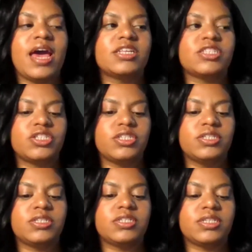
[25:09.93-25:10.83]
has
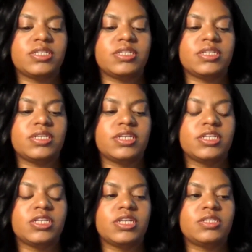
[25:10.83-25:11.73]

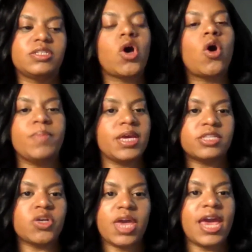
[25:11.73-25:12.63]
told me
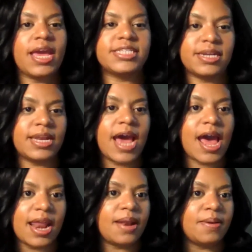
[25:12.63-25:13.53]
it's okay to
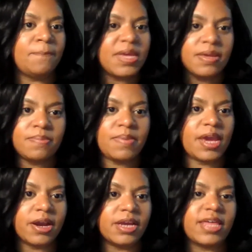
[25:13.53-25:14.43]
not be
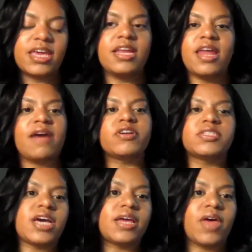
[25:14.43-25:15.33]
married. Like he never
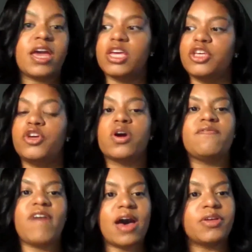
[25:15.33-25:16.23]
said like your
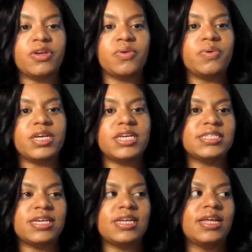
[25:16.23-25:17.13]
value
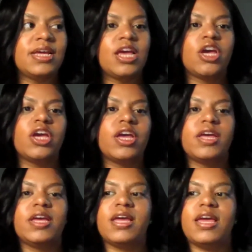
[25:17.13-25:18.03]
isn't
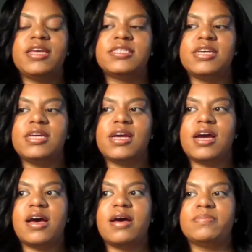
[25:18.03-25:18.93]
isn't
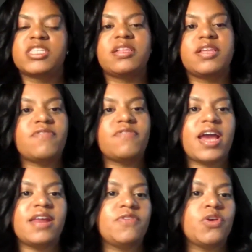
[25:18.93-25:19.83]
um solidified
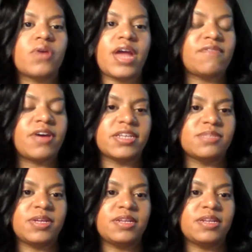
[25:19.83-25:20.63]
if you don't have a husband.